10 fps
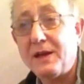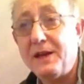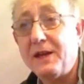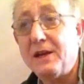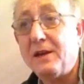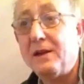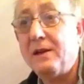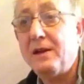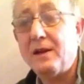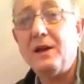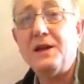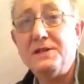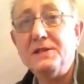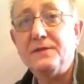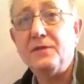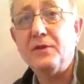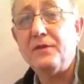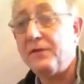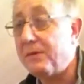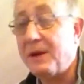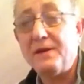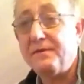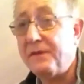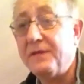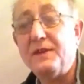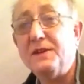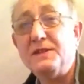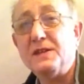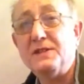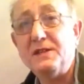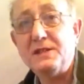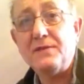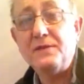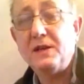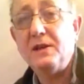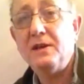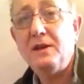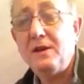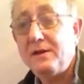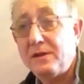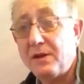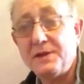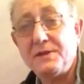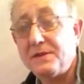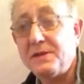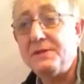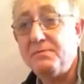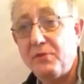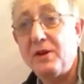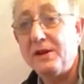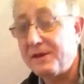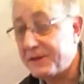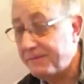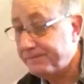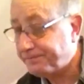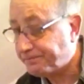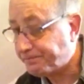getting a license for it for about $50, $60, $70 because it's brilliant.